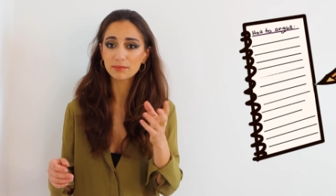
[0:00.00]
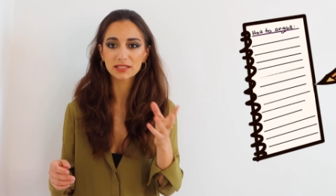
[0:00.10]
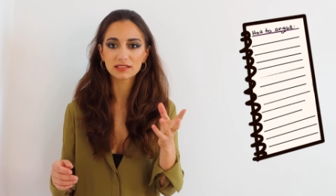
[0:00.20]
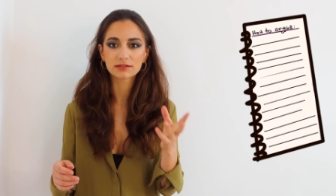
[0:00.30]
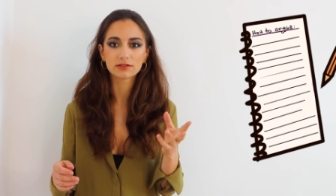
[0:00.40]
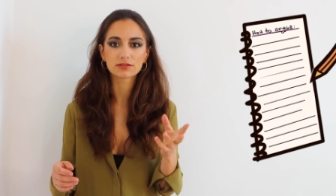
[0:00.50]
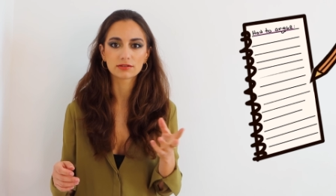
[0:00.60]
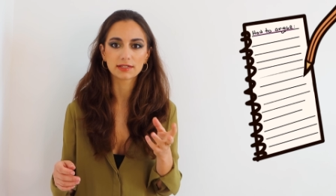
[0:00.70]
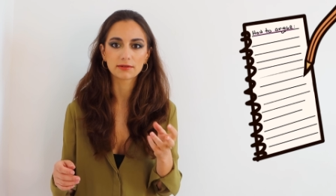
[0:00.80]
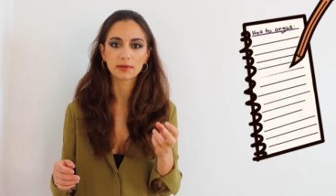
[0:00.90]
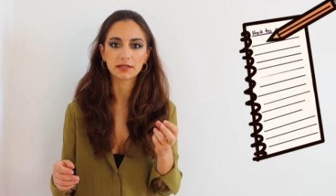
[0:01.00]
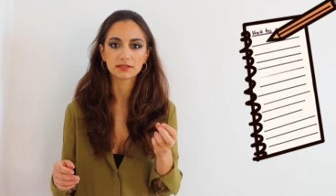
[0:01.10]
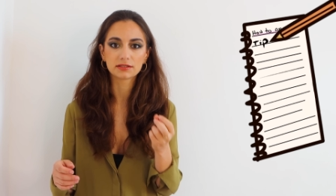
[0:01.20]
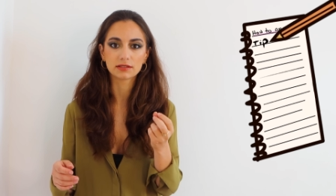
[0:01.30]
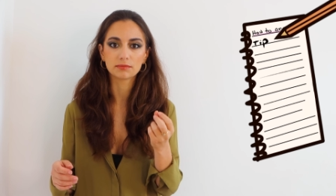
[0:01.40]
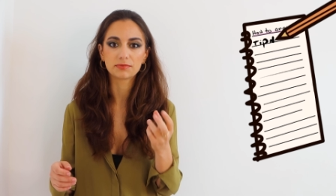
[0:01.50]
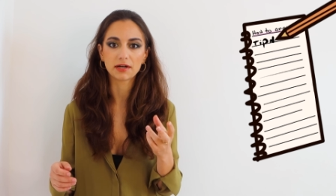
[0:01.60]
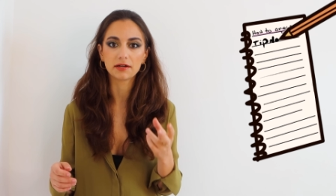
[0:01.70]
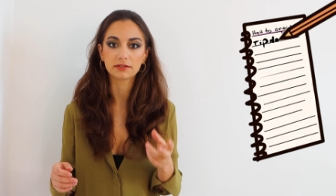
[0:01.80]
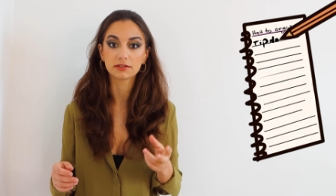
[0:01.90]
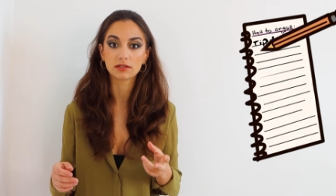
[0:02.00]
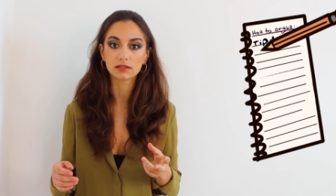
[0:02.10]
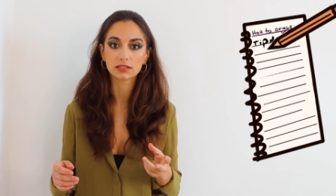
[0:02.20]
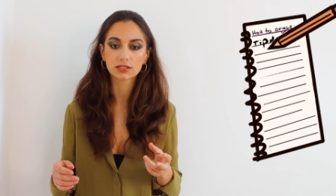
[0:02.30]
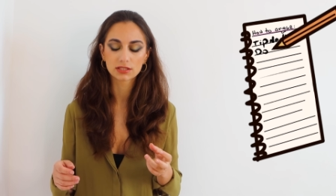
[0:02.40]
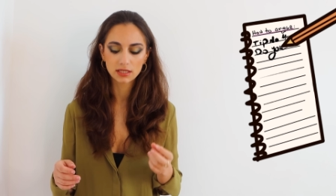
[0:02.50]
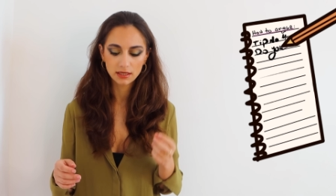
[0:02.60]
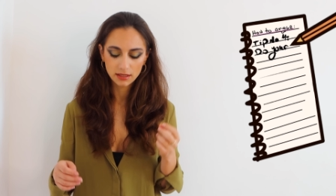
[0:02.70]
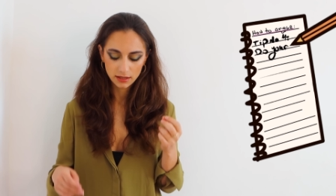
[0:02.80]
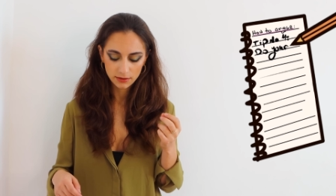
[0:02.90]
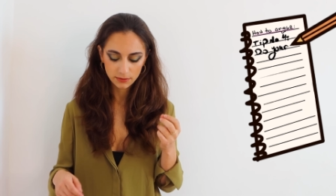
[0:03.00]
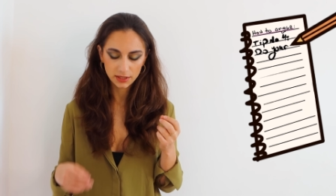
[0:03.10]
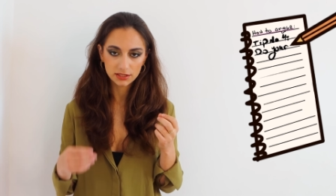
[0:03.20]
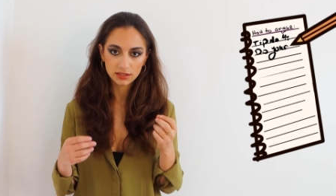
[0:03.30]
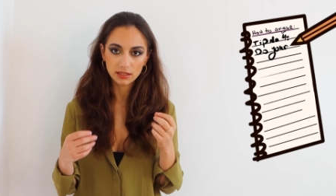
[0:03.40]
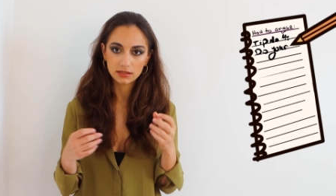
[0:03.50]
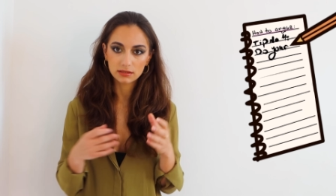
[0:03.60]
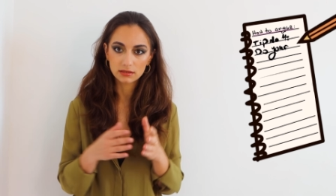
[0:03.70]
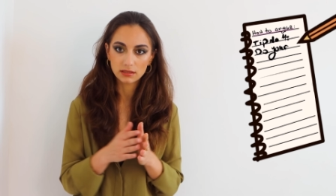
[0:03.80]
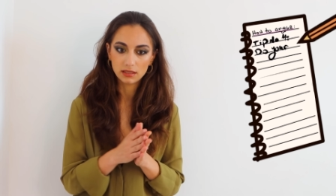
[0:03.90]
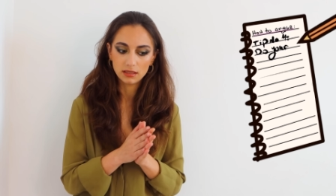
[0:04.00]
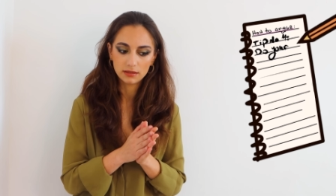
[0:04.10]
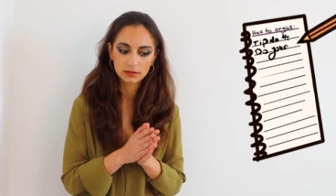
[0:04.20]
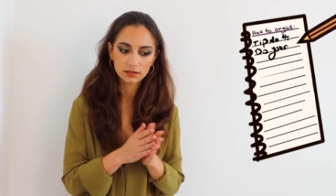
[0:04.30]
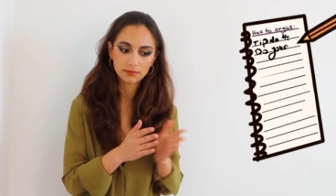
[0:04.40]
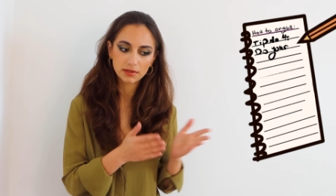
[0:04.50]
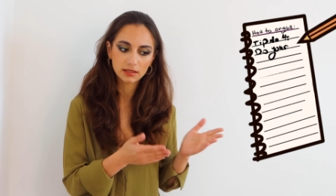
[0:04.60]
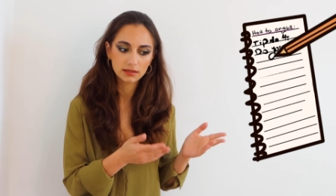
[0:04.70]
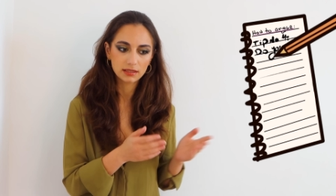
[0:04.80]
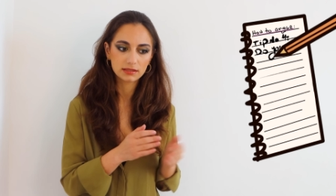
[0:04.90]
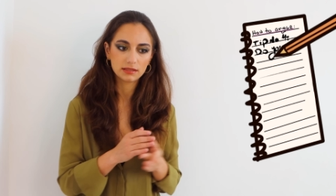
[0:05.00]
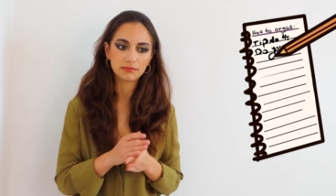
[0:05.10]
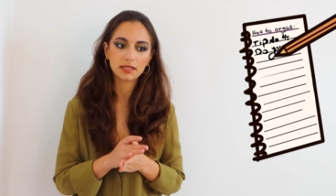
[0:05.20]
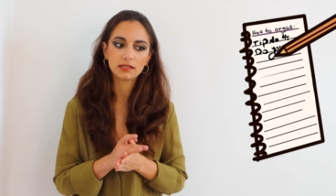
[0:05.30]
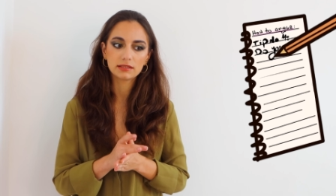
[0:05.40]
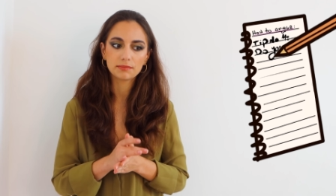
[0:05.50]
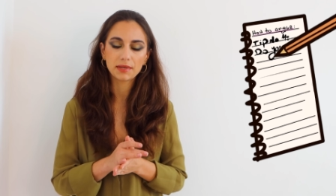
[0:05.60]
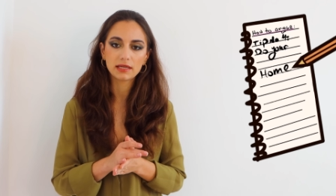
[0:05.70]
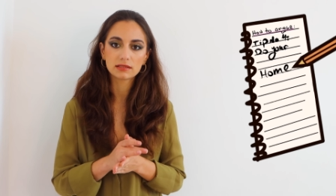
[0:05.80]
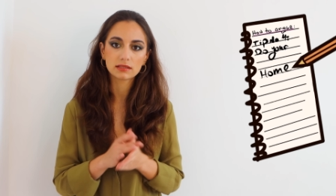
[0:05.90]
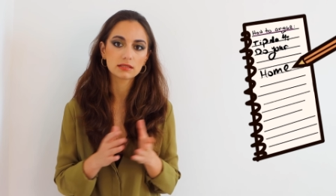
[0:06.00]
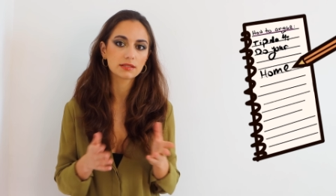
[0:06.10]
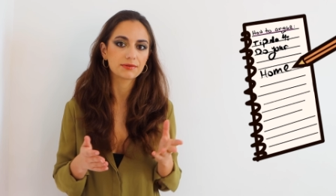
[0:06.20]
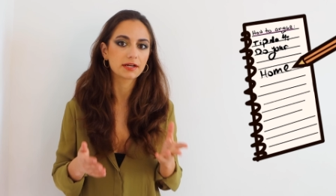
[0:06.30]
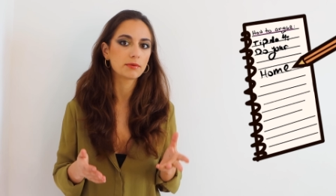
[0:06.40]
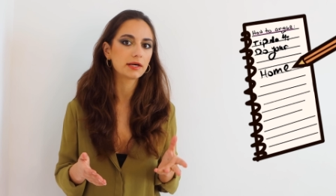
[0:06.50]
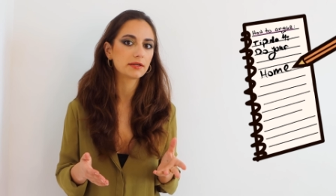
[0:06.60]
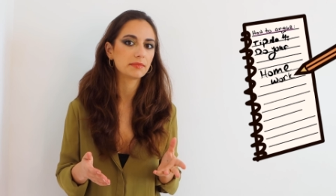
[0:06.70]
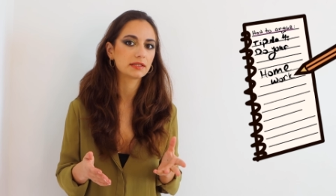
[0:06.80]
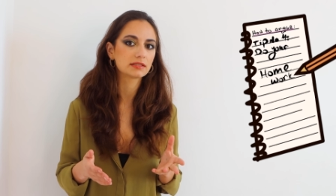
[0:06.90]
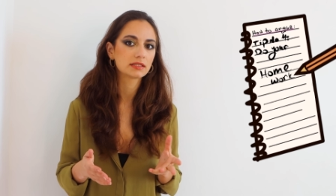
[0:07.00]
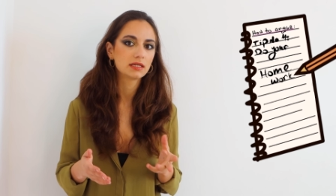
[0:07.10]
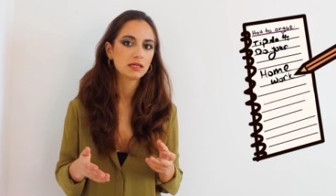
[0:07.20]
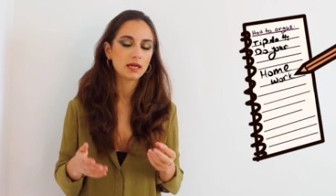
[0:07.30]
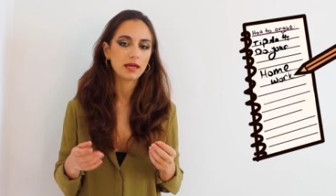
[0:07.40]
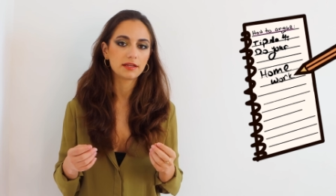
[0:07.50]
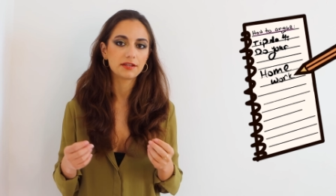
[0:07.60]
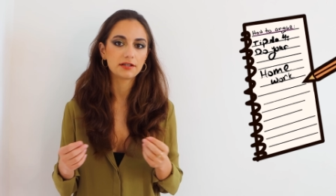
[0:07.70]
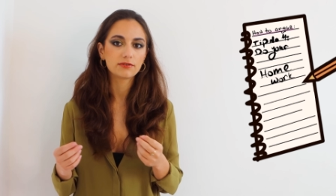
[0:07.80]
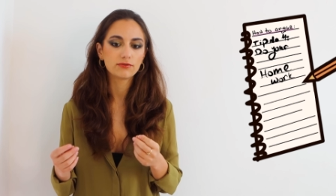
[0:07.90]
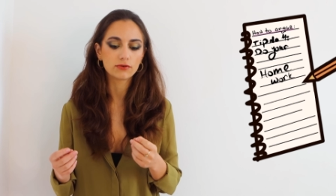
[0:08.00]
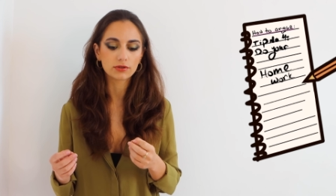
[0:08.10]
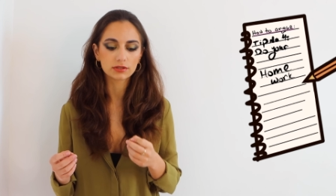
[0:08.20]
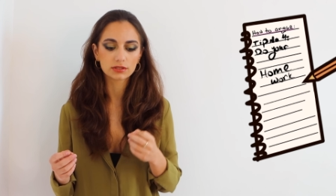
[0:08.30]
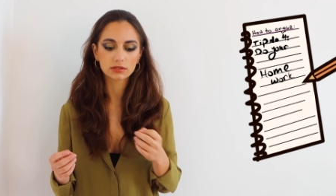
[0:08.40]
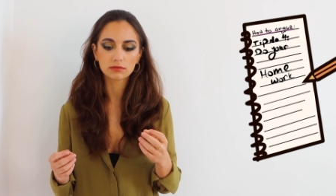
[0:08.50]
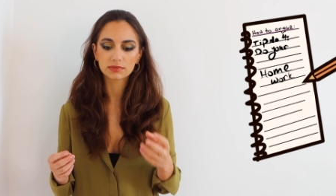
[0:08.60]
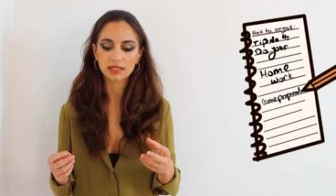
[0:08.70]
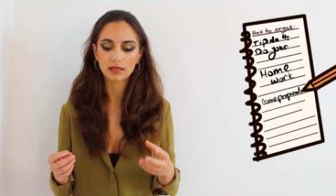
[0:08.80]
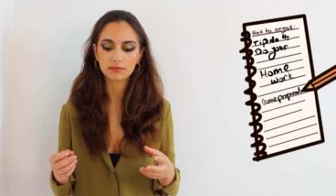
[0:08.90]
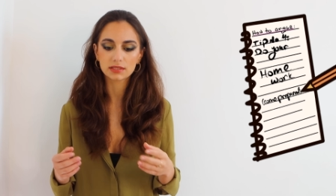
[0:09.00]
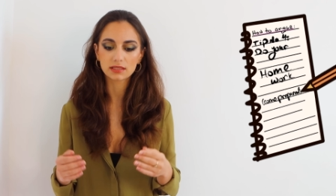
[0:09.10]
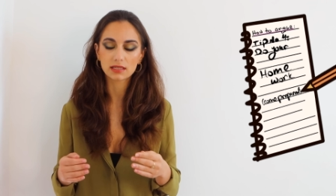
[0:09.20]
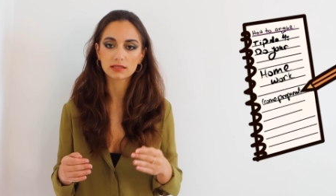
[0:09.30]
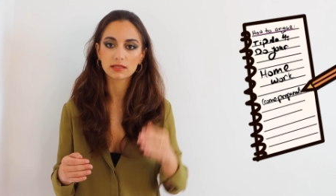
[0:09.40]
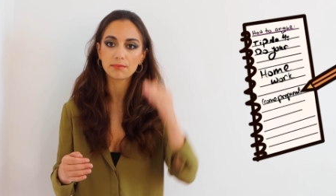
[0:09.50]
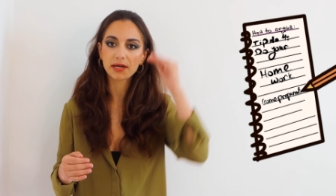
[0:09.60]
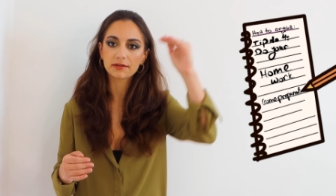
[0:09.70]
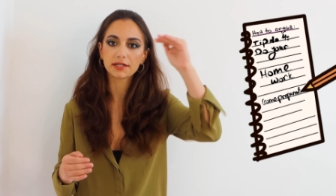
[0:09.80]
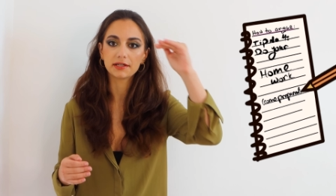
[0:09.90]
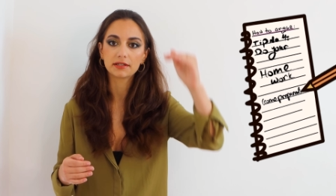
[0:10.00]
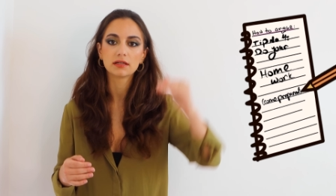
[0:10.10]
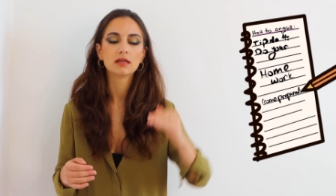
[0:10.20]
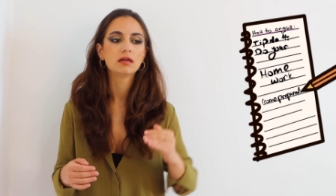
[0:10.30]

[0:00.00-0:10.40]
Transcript: but it also requires some prior knowledge, which is something that in many debates is a requirement, and therefore sometimes that's the barrier